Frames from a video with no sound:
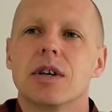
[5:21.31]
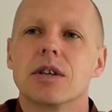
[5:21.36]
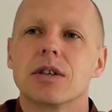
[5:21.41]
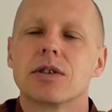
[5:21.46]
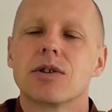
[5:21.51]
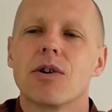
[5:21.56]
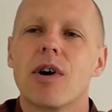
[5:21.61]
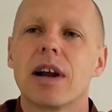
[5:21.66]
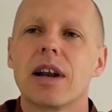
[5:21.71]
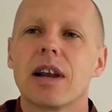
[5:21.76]

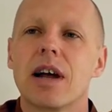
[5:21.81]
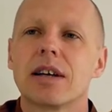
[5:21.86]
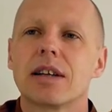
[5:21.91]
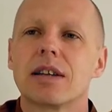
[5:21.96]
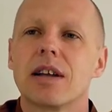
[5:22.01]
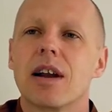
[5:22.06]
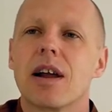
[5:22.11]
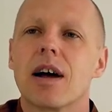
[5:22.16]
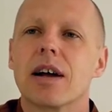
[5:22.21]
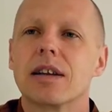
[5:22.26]
So I like
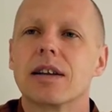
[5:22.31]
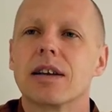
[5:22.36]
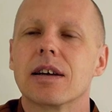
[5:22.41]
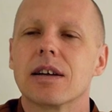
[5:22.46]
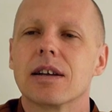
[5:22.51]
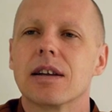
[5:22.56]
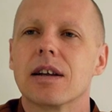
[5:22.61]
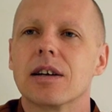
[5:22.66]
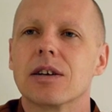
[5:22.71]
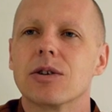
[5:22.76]
that
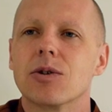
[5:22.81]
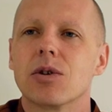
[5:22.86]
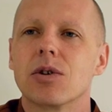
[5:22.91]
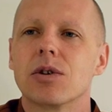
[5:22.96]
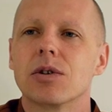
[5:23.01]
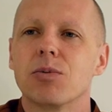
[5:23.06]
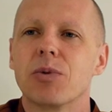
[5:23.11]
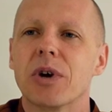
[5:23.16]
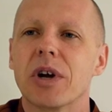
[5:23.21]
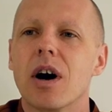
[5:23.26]
idea that you're,
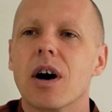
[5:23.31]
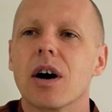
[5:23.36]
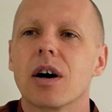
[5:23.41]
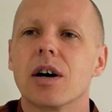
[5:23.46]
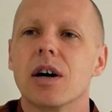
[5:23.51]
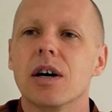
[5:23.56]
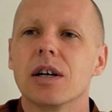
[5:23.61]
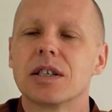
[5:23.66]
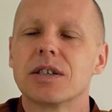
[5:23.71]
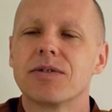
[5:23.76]
we are
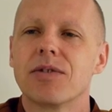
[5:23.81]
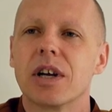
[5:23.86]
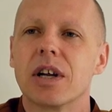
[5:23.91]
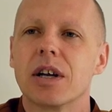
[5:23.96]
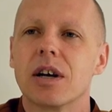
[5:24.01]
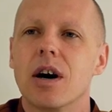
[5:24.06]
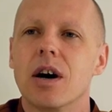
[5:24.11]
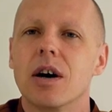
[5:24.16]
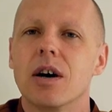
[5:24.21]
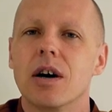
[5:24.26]

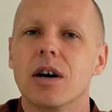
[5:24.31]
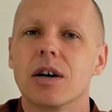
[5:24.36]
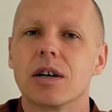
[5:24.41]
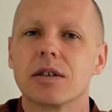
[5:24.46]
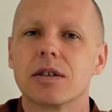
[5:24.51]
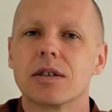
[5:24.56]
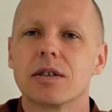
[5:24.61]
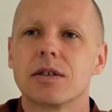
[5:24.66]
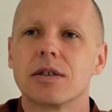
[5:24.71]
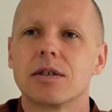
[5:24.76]
cultivating our
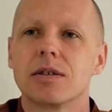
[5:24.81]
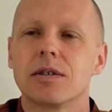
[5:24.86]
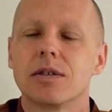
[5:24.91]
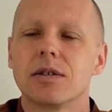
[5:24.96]
heart.